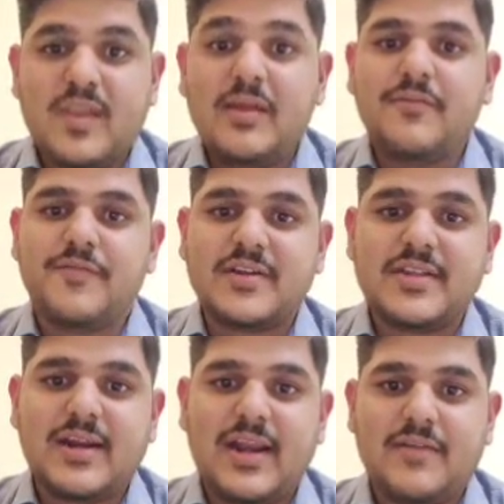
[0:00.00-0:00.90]

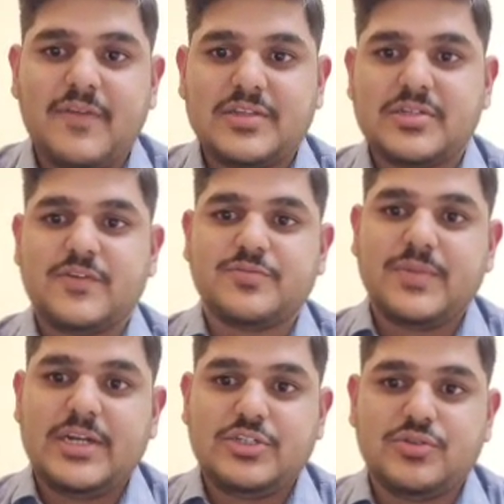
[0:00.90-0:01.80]
Further clarification was
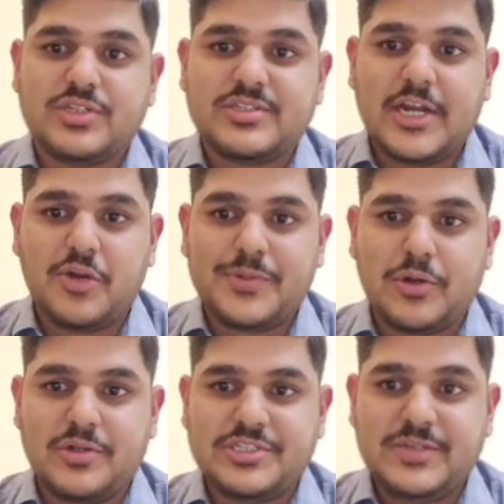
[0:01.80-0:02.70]
made using
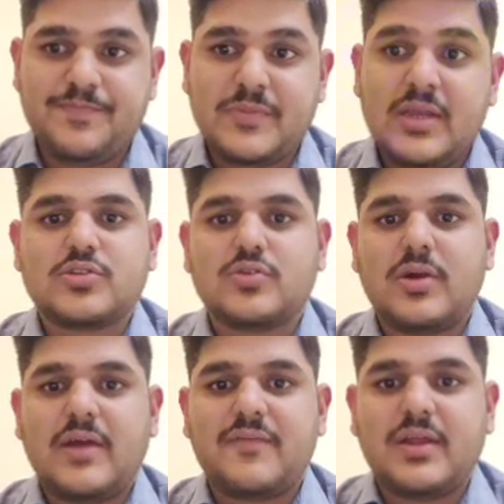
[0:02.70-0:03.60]
cytopathology.
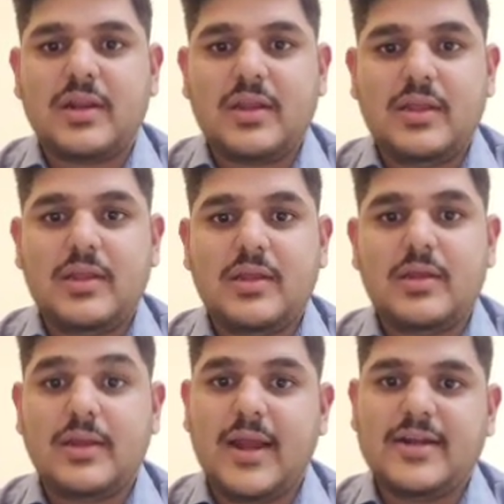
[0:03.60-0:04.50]
Ultrasonographically
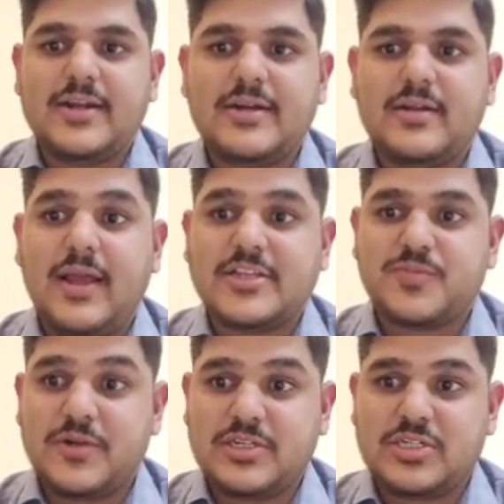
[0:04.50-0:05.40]
guided
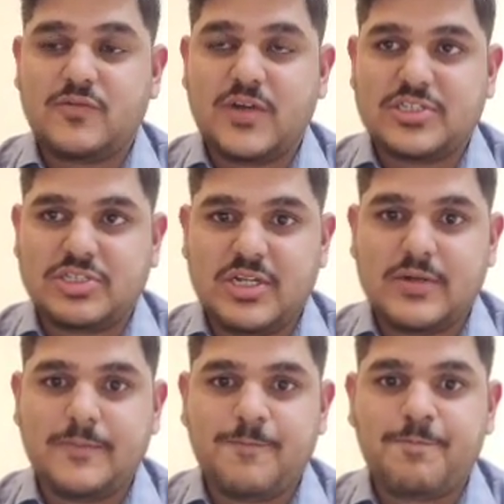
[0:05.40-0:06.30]
aspiration was
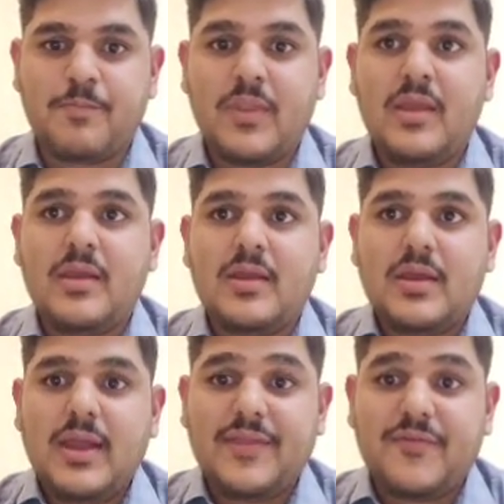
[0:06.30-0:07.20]
done,
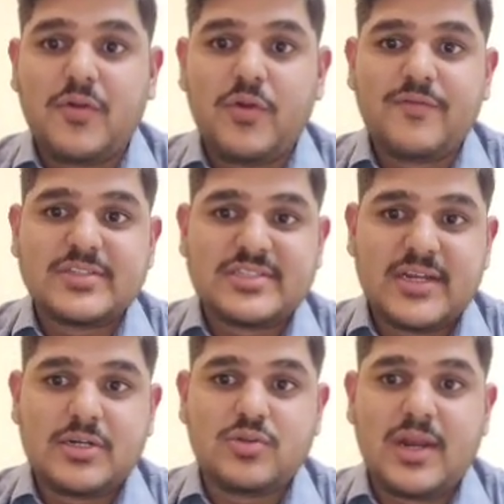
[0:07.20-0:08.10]
and the fluid was
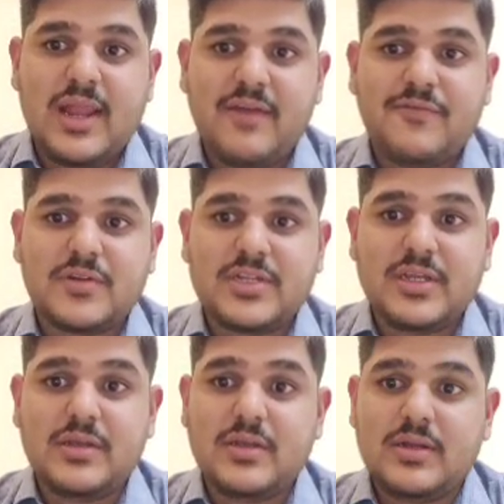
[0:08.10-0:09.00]
sent to the lab for
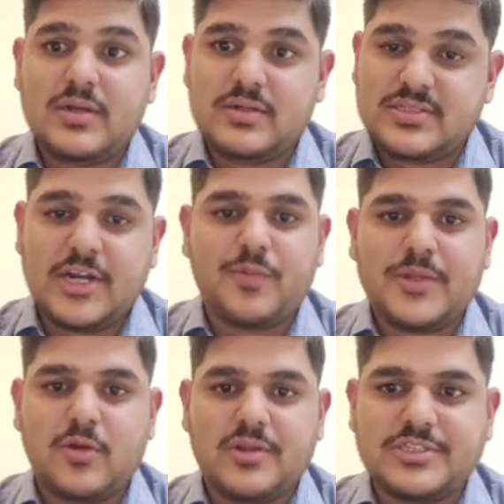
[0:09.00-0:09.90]
the
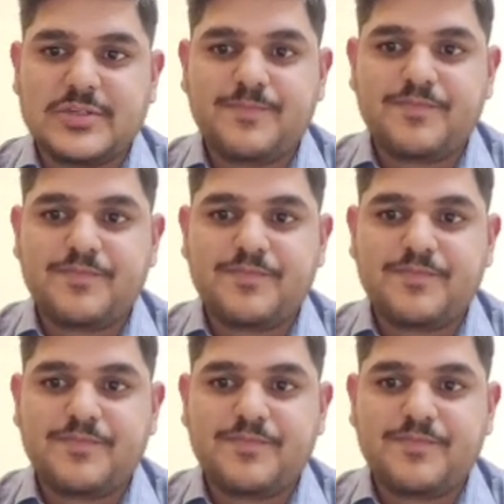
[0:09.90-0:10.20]
cytopathology.